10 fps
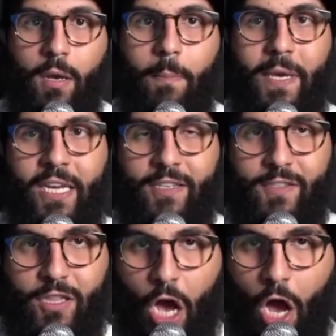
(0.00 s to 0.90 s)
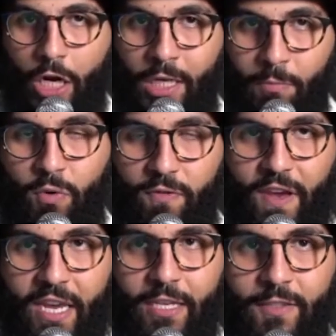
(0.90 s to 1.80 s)
because the honeymoon
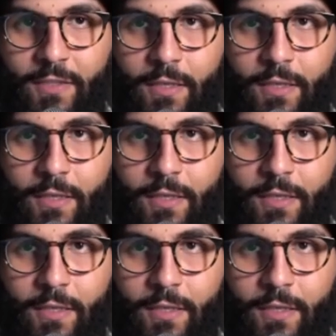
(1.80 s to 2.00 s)
phase